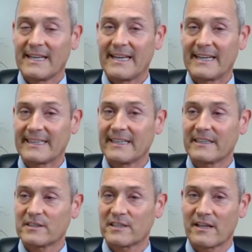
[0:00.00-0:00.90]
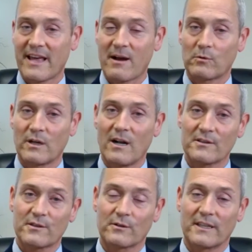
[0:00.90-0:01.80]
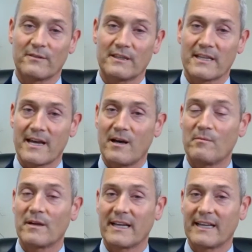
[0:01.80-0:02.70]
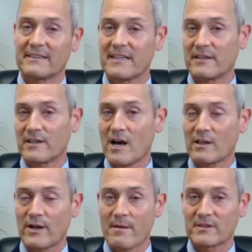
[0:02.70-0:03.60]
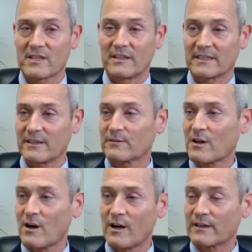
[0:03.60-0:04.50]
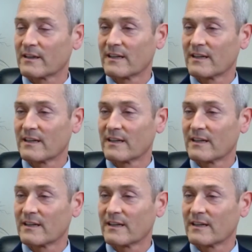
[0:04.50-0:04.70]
And in addition to that, we're also giving them a $10 Amazon gift card